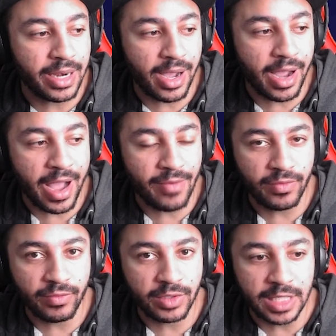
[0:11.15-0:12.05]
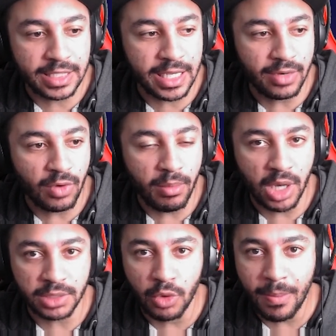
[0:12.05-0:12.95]
Like I haven't really seen anyone
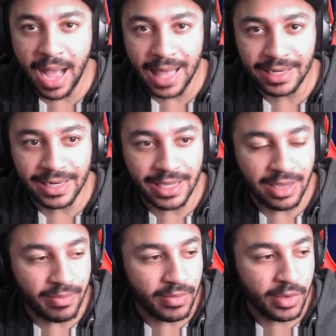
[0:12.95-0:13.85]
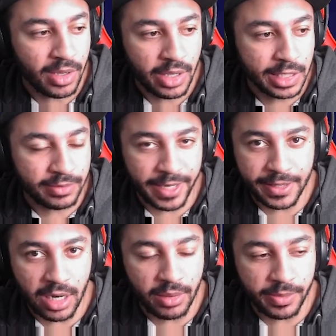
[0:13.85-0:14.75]
much more madder than him,
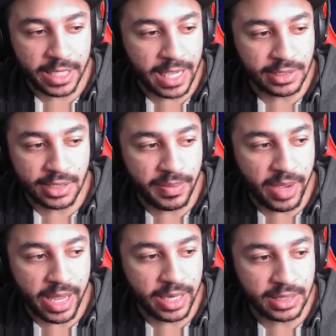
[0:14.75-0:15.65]
especially coming up against him man.